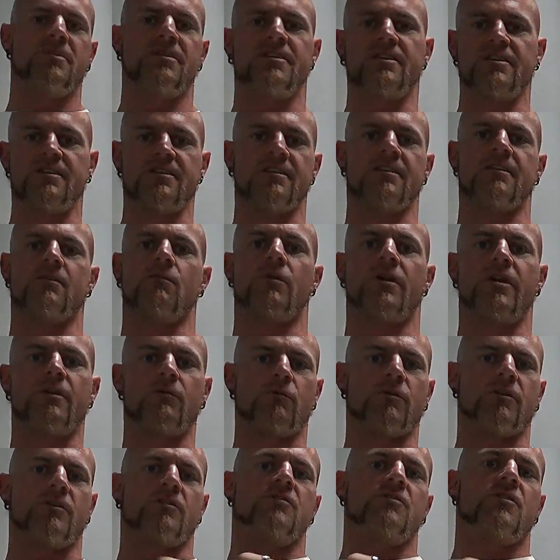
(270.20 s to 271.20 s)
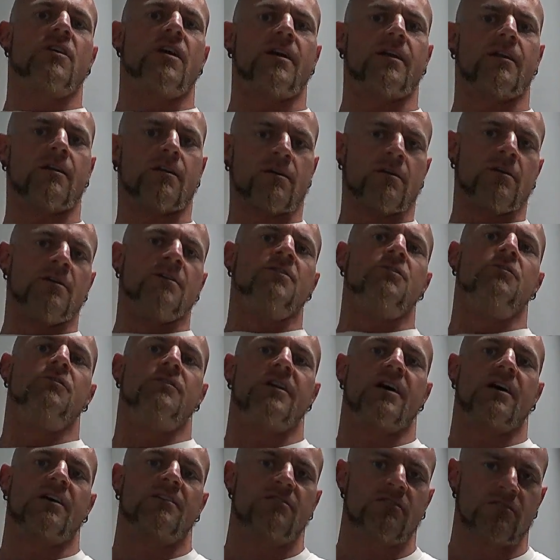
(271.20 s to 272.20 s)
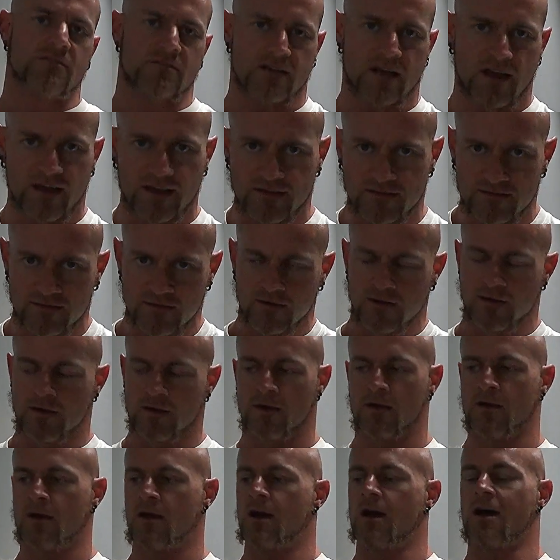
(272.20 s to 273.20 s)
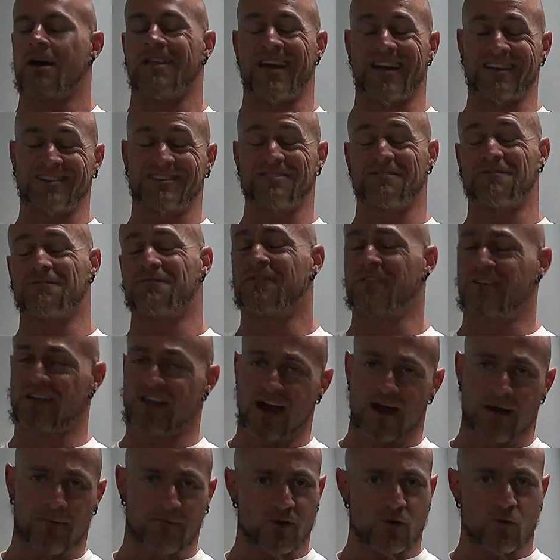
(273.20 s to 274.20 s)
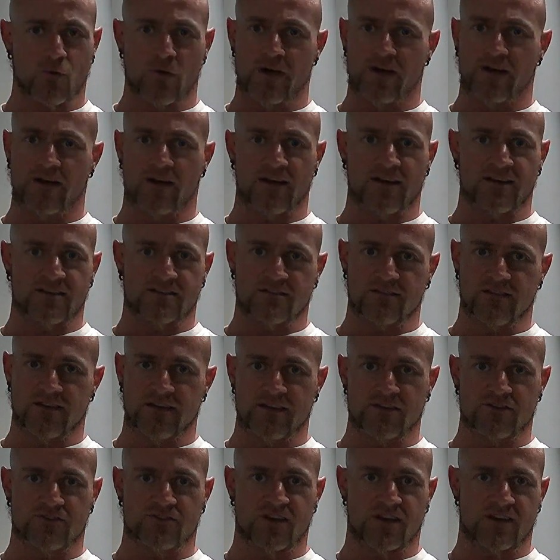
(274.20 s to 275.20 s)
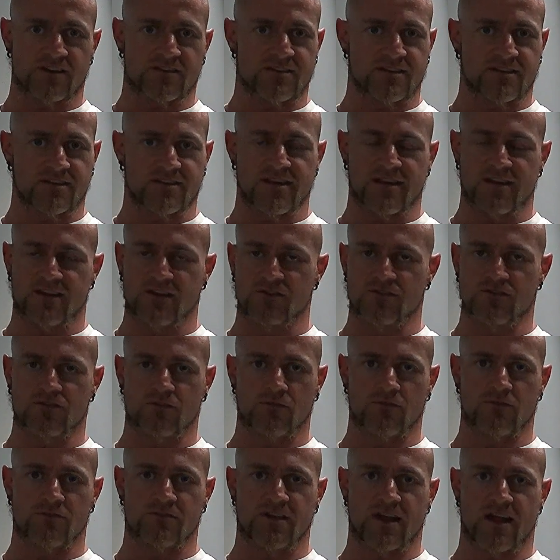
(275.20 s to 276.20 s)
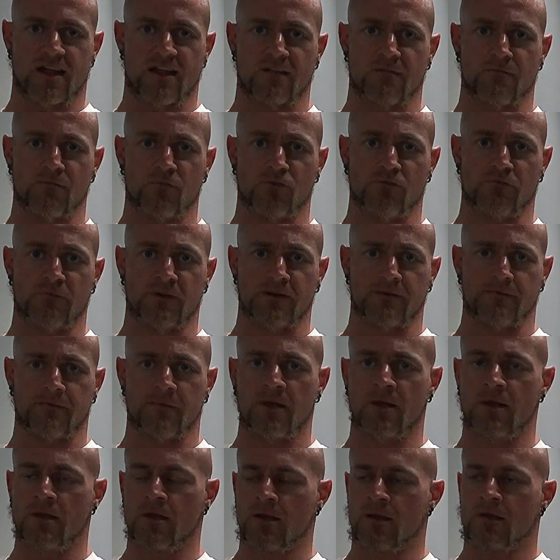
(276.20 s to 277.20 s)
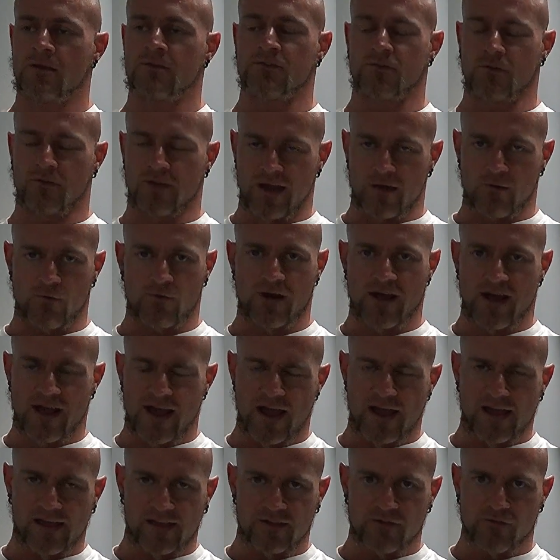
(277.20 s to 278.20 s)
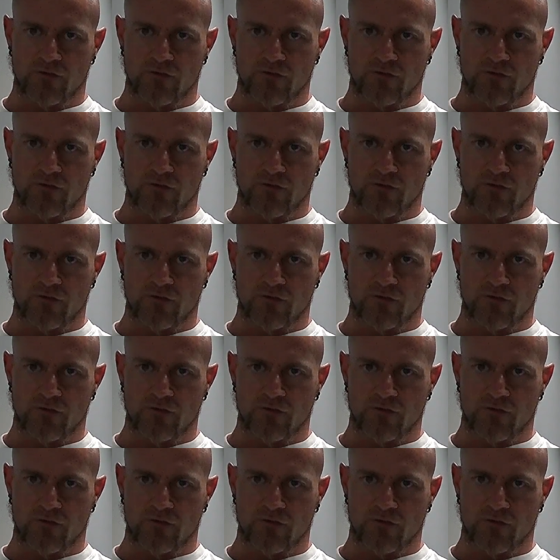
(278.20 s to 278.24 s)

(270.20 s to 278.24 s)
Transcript: getting in the way when you're trying to do the exercise. That's a phenomenal way to isolate your chest and take your shoulders out of the movement. So that one I highly